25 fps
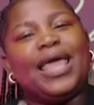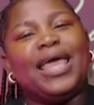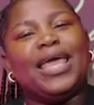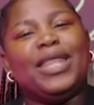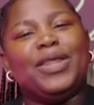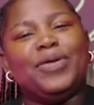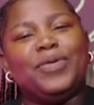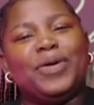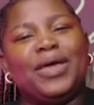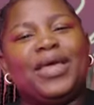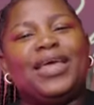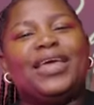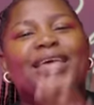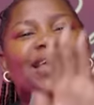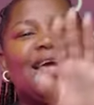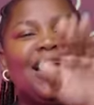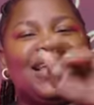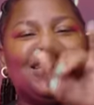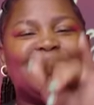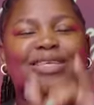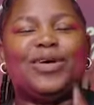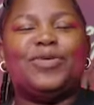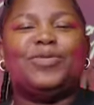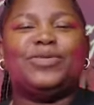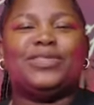Anyway,
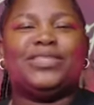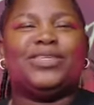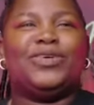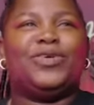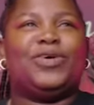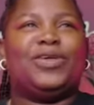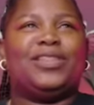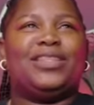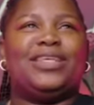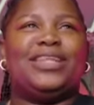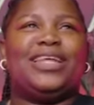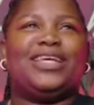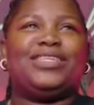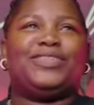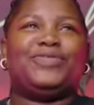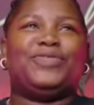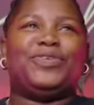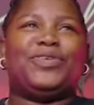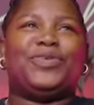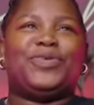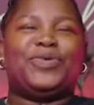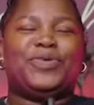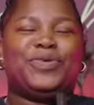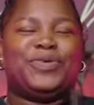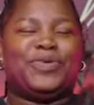guys, I will see you on the next
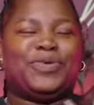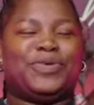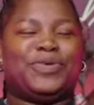video.